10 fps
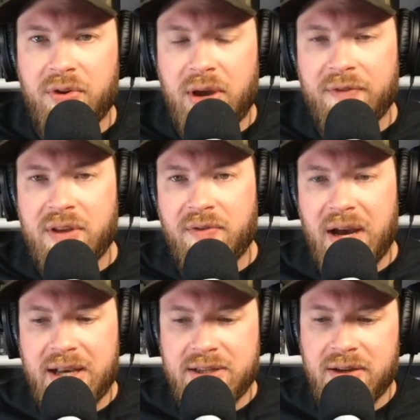You have to have
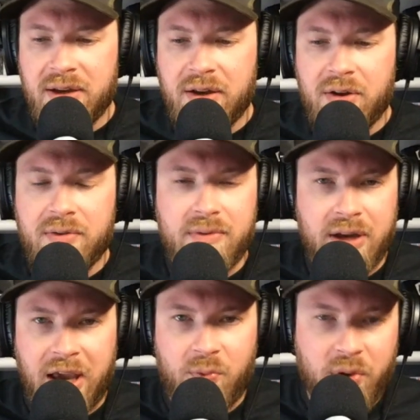guys,
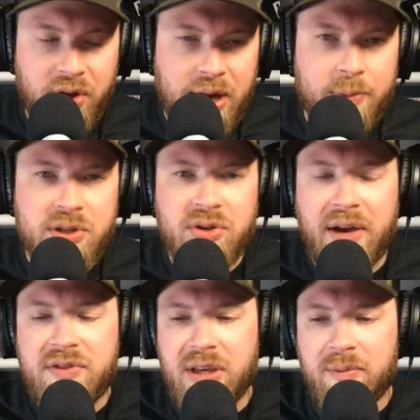again, willing and able to
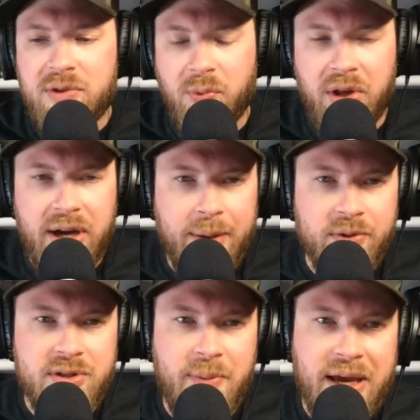drive seams, willing and
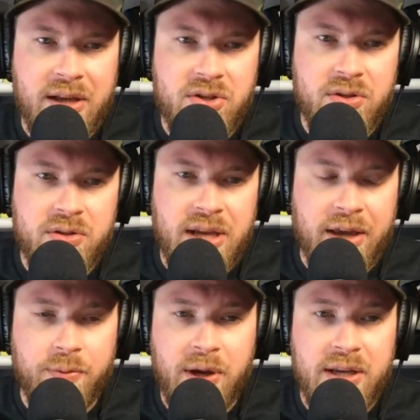able to
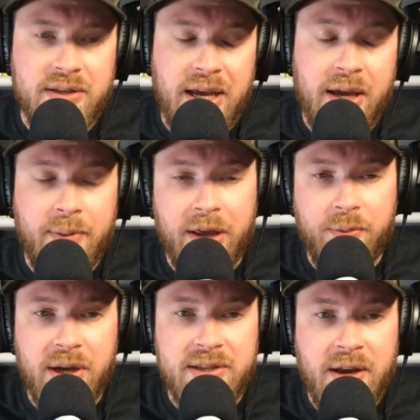take and make
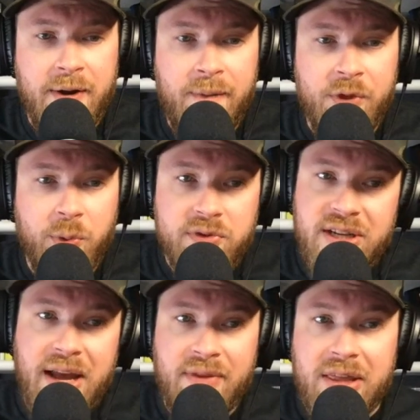threes. The Wolves
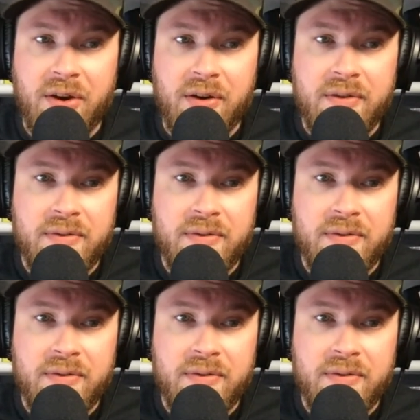didn't have either.